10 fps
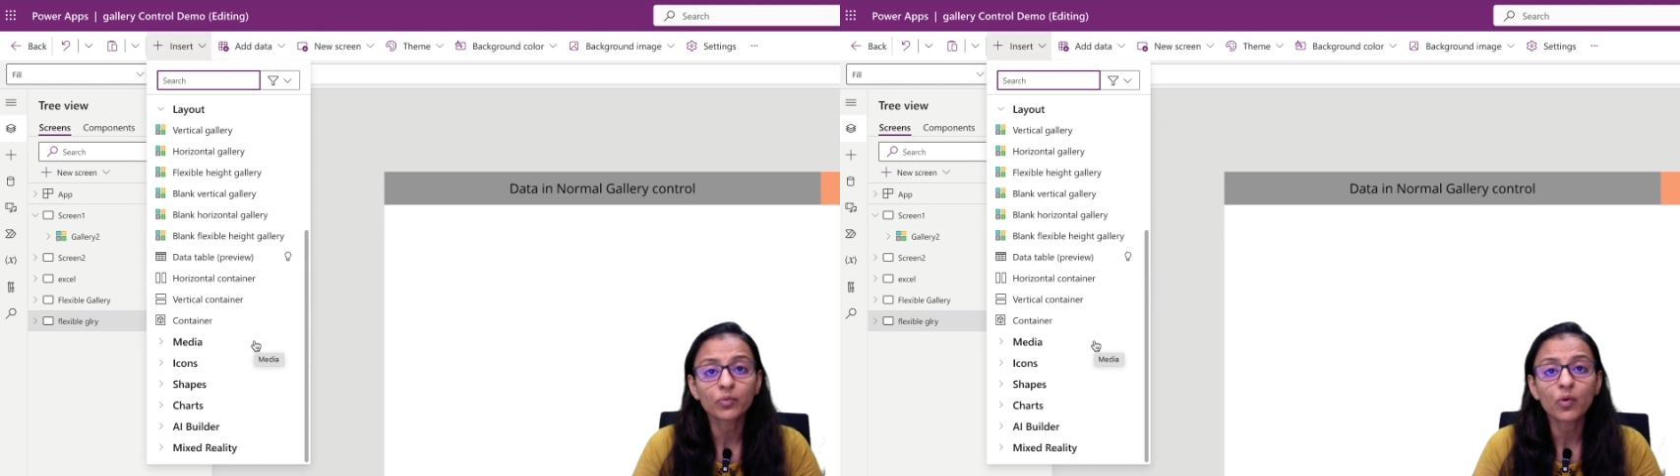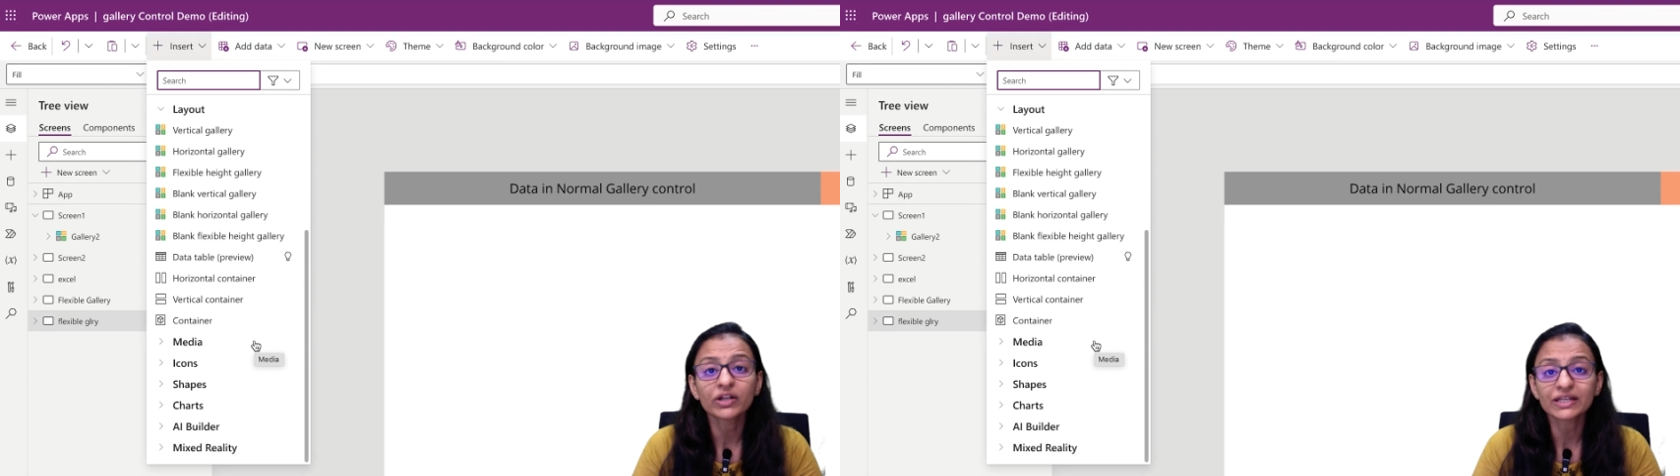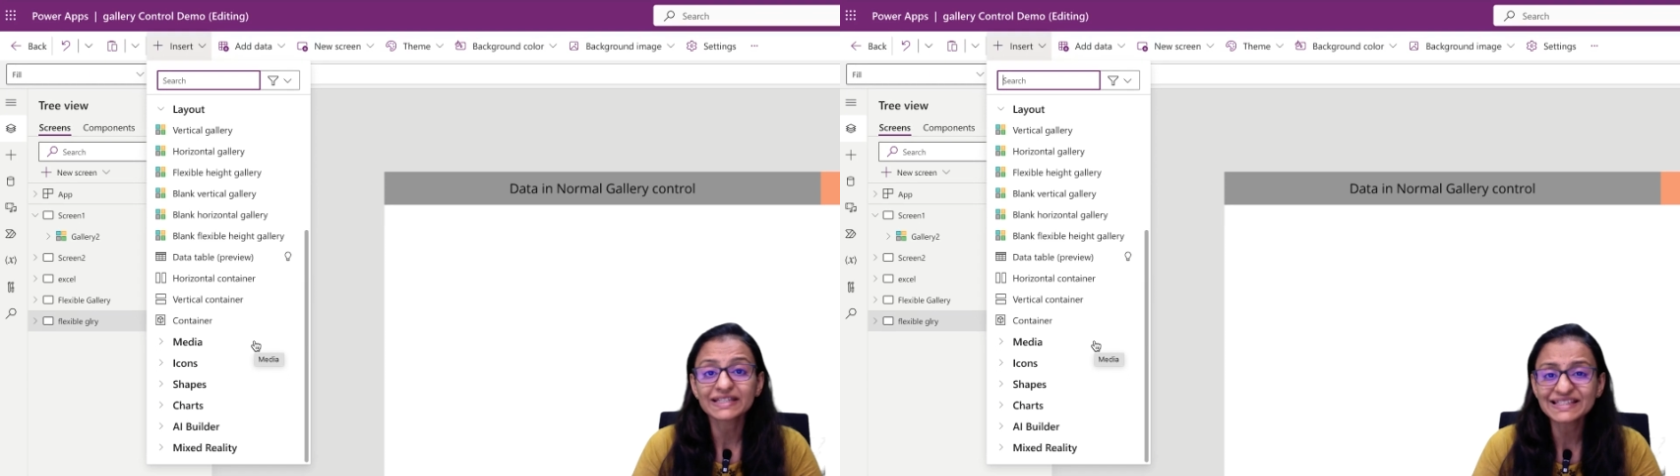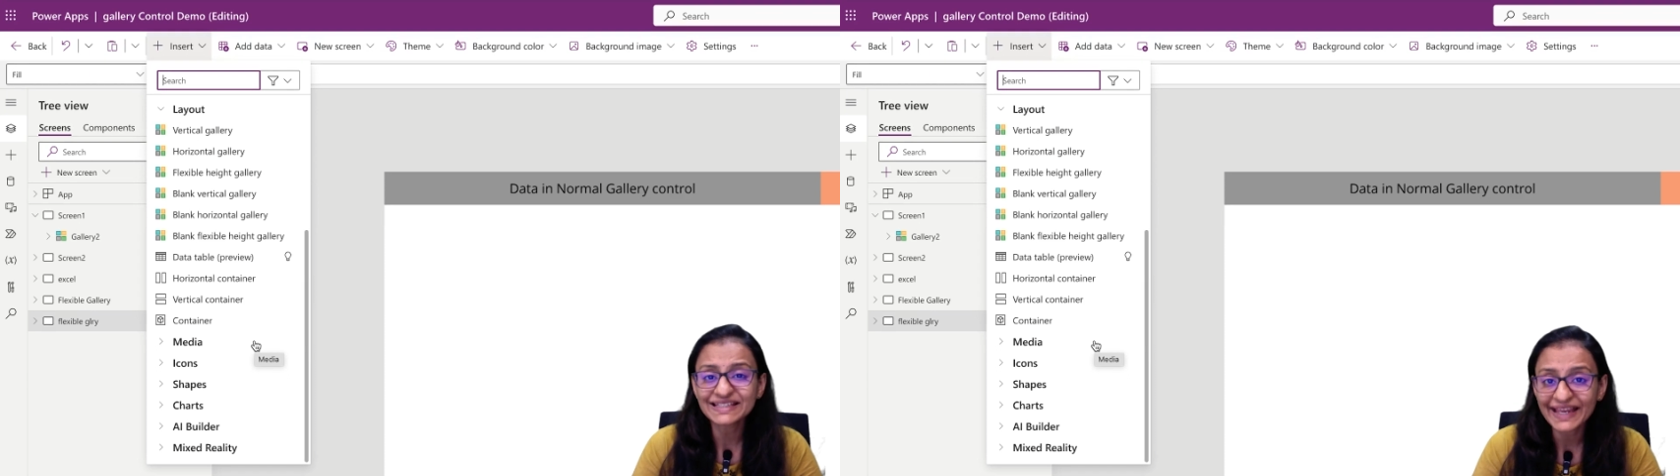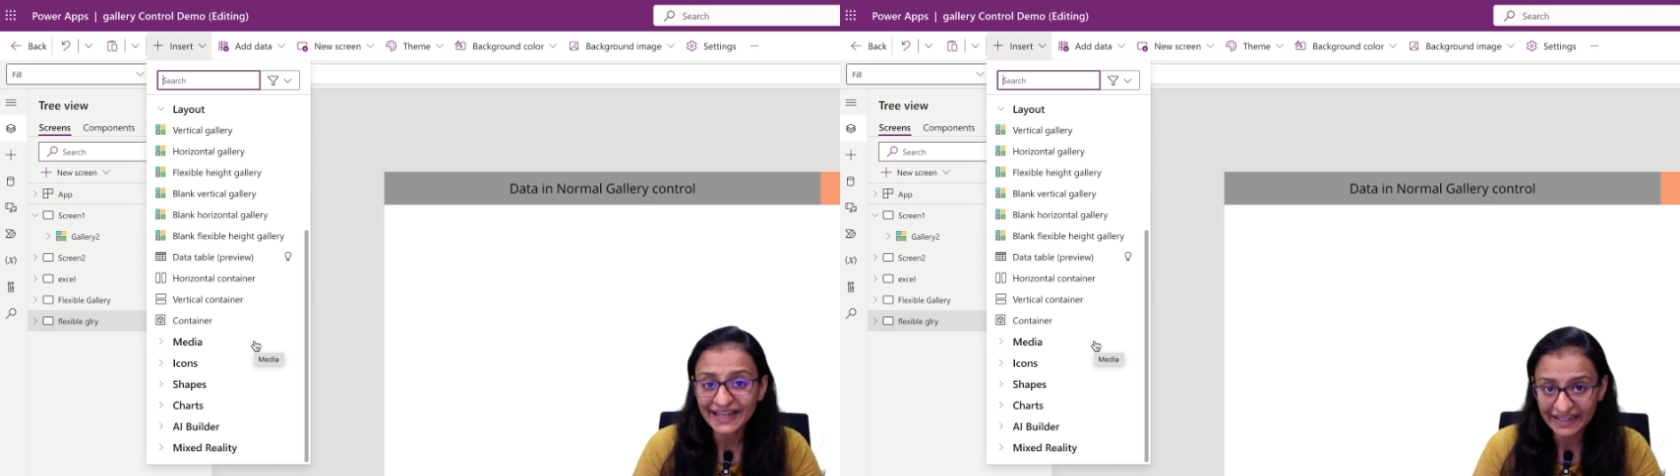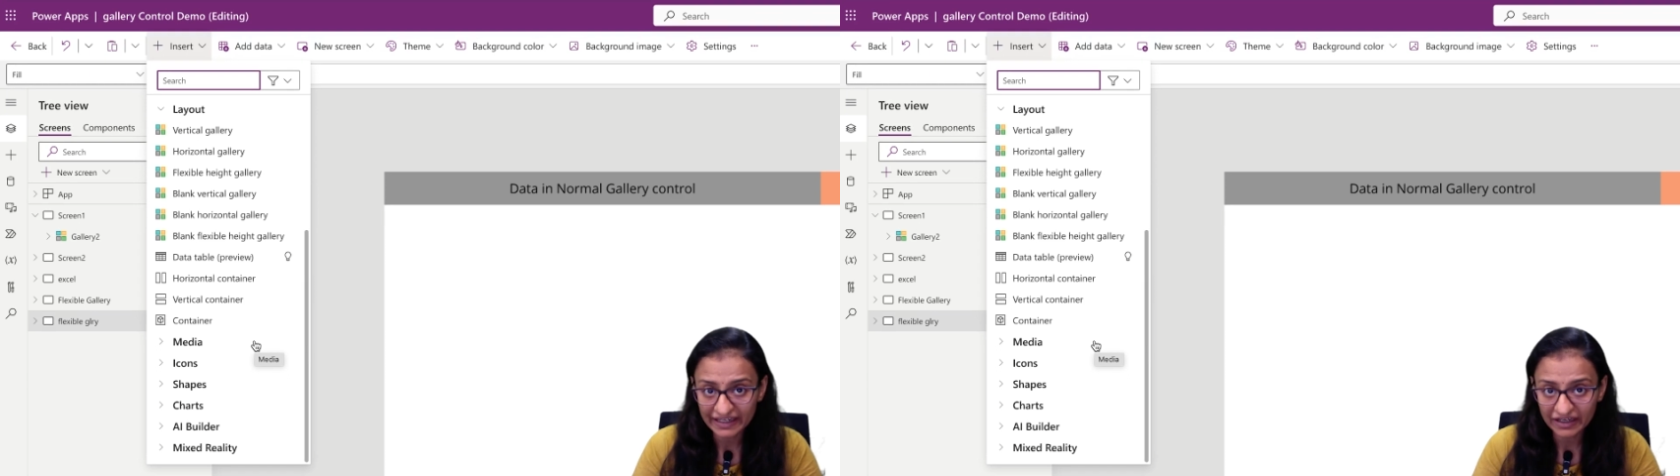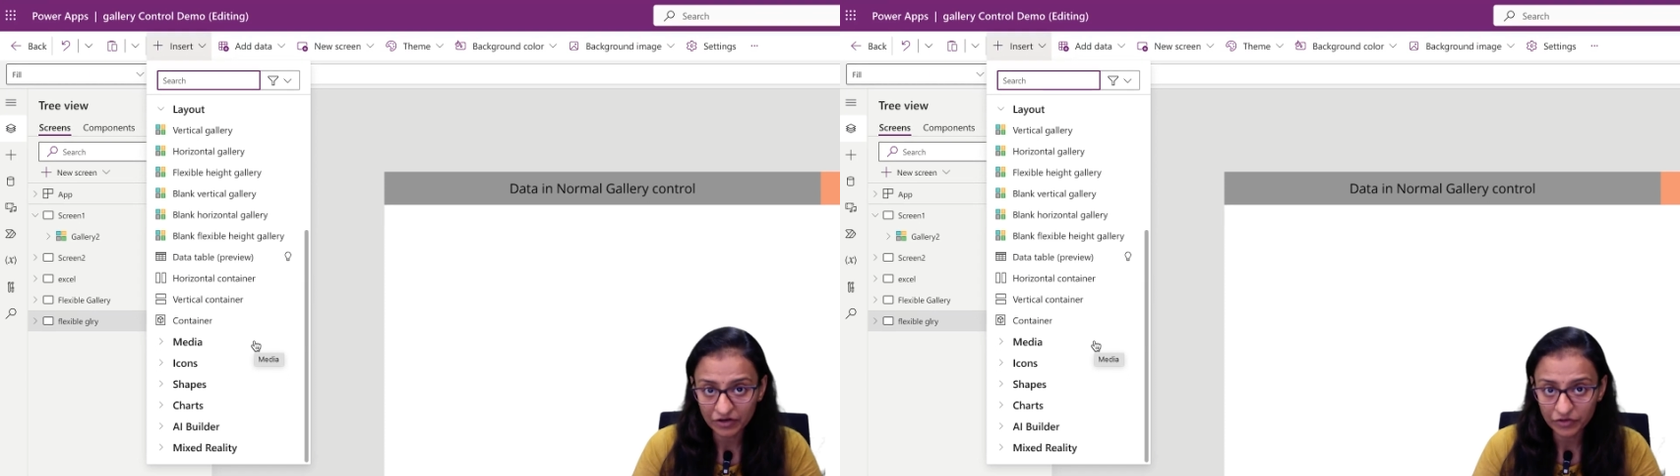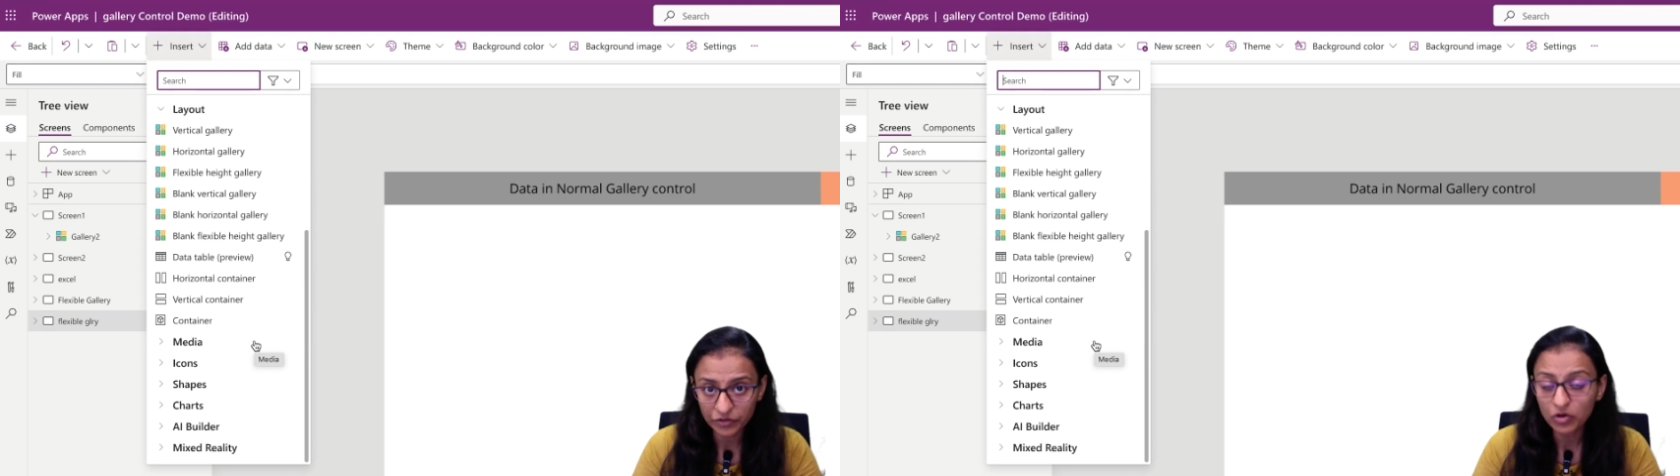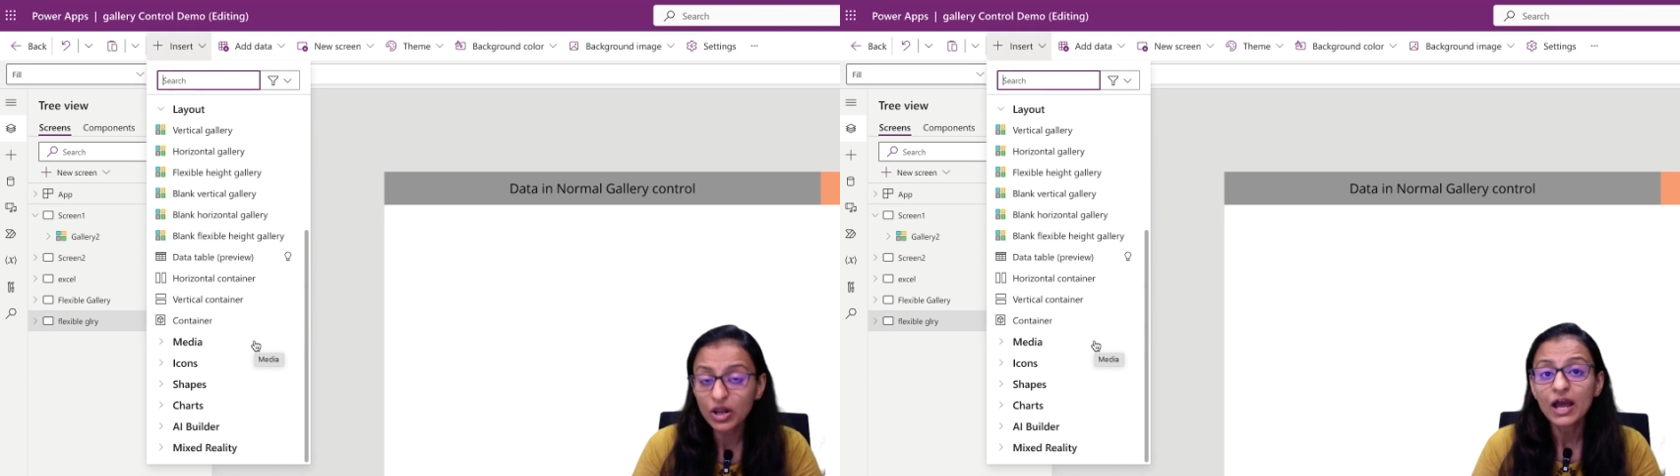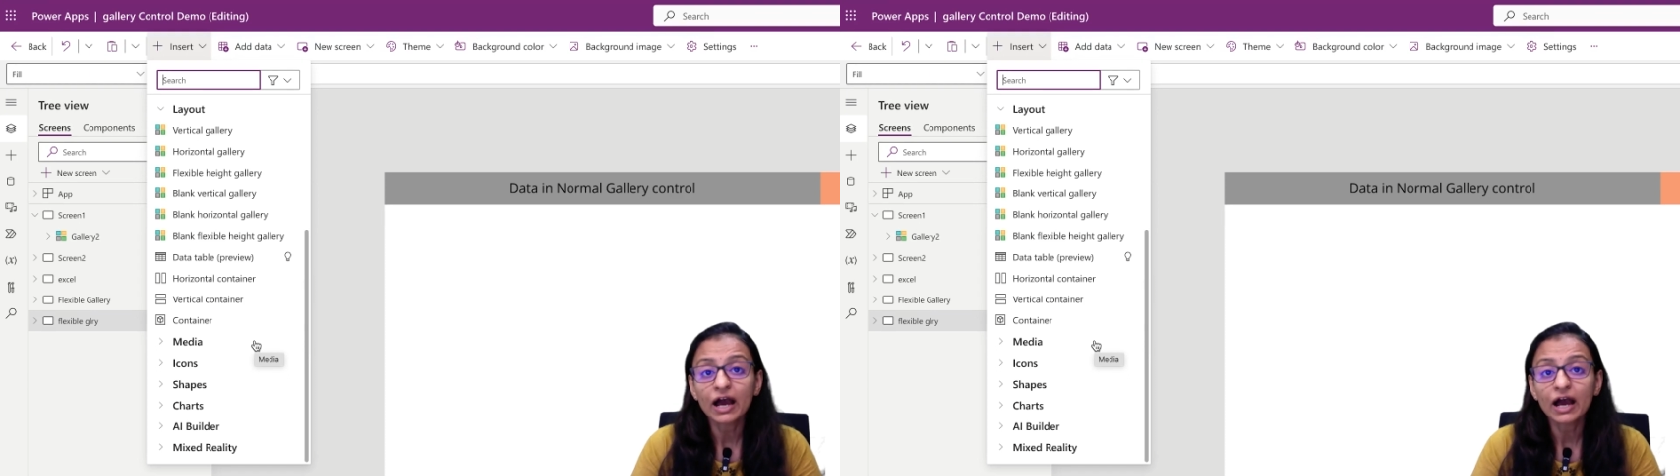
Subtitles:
what is gallery control,